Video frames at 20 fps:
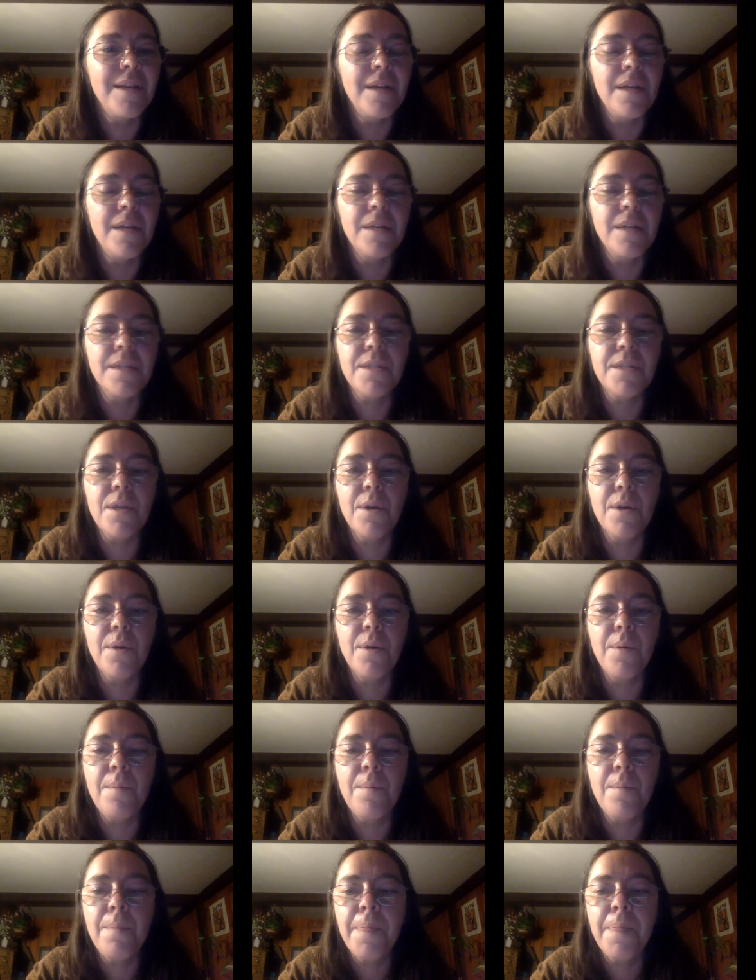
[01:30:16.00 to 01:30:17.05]

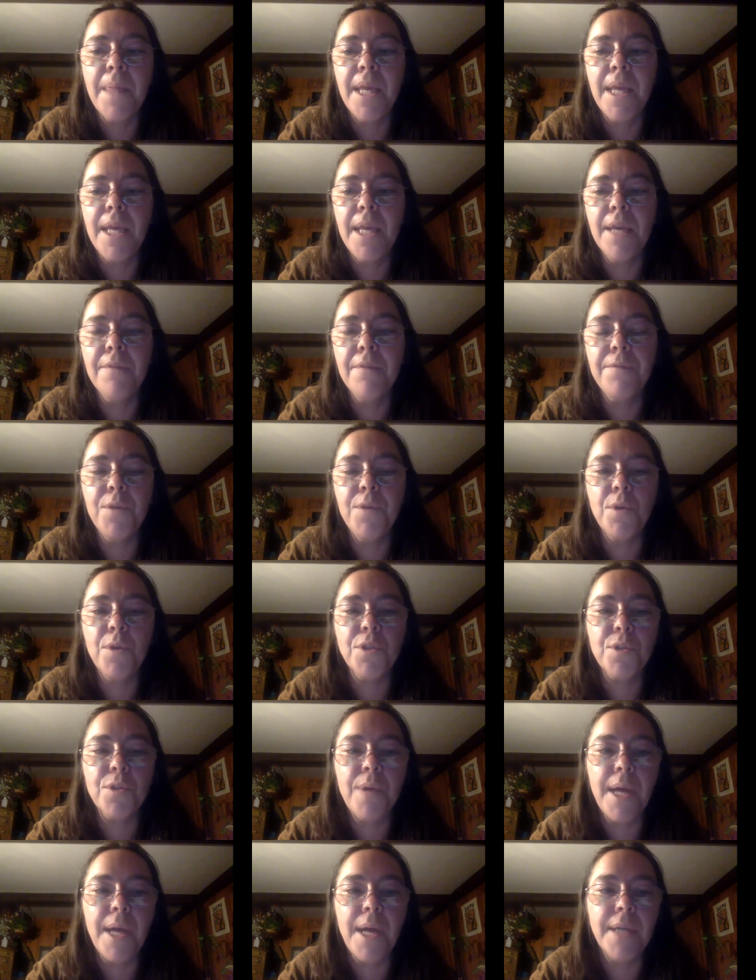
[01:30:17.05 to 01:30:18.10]
So if you're
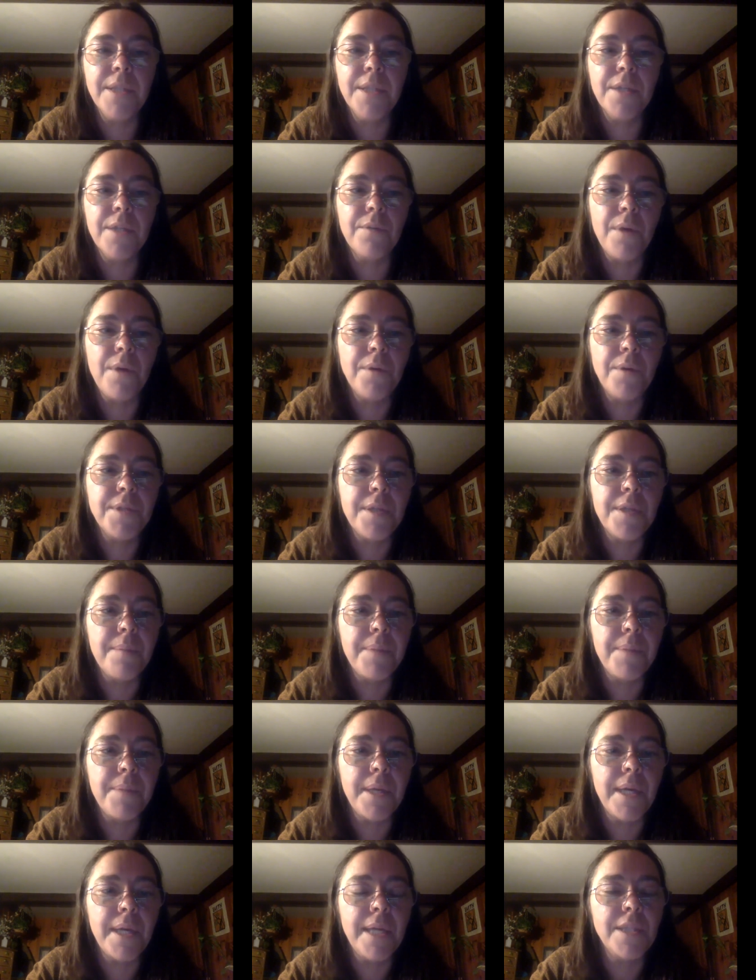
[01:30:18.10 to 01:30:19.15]
trying to grow
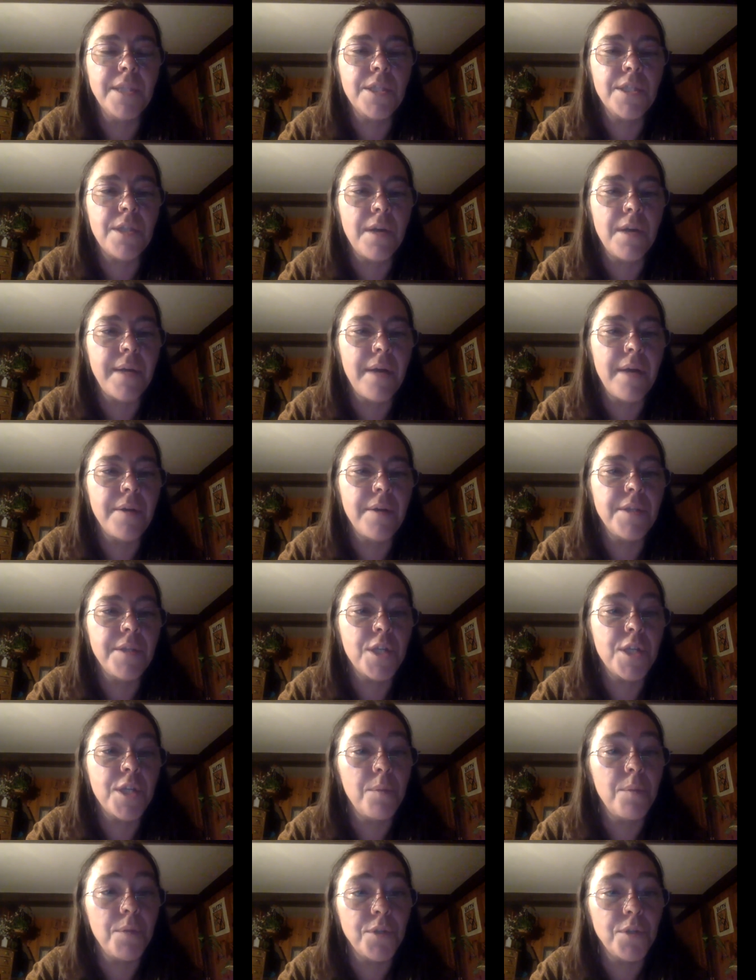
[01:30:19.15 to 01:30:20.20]
something and start out as a
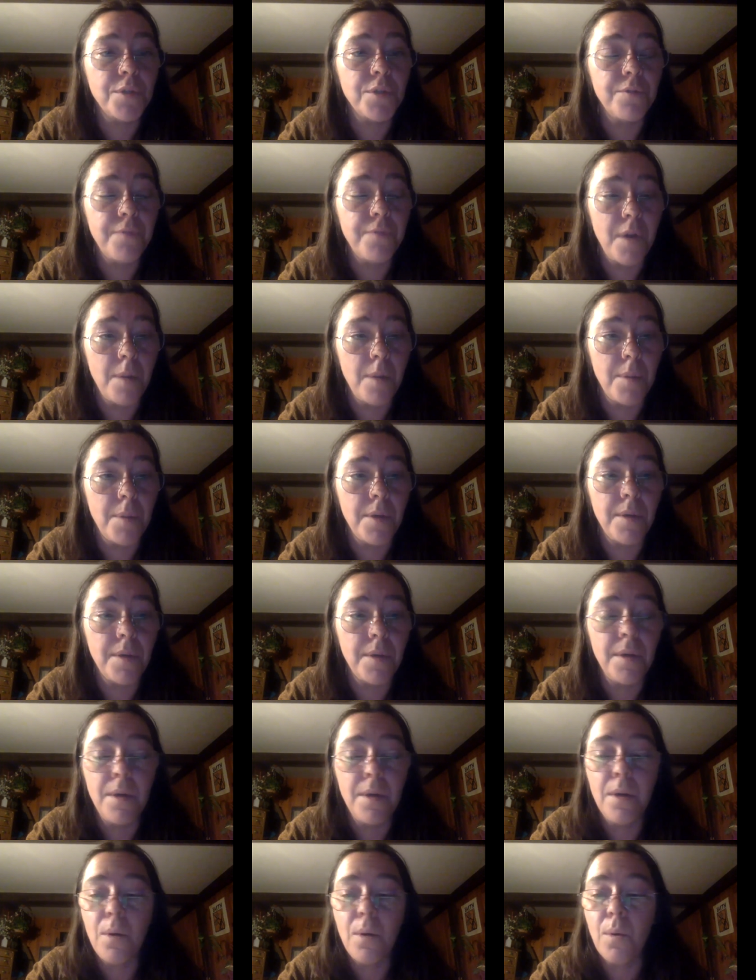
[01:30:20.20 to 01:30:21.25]
commercial farmer
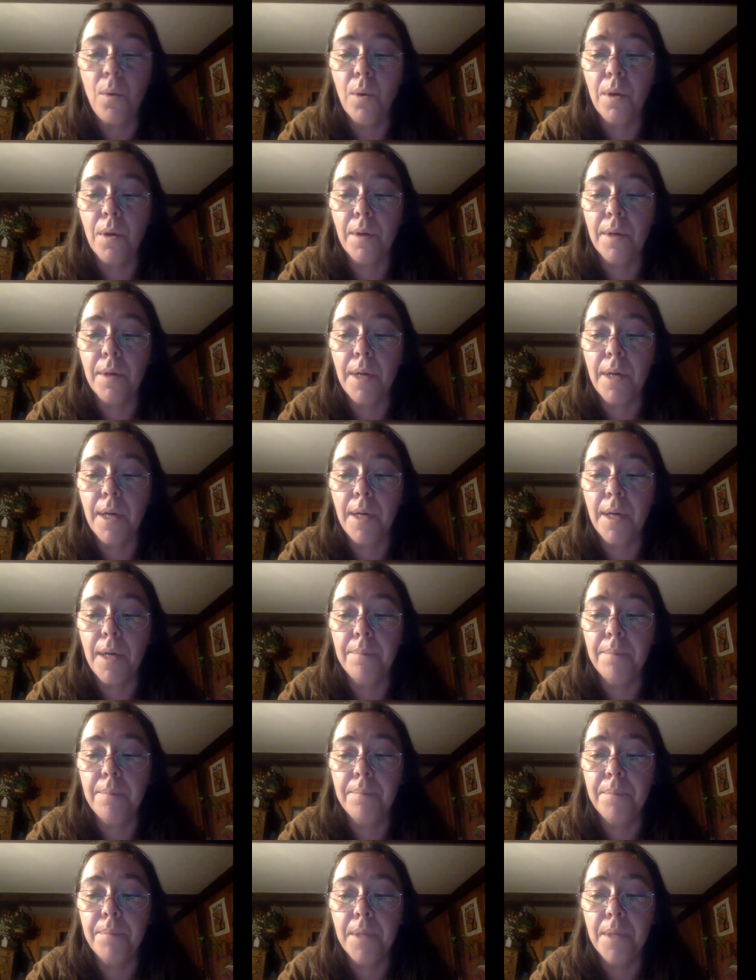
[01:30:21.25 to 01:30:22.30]

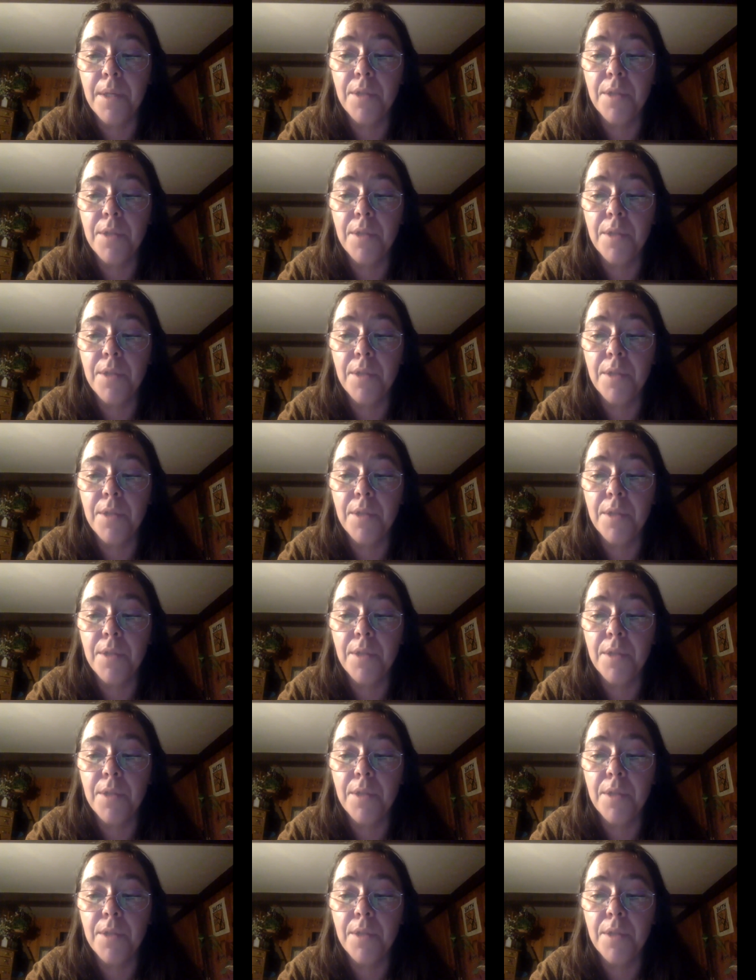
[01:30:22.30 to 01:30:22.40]
or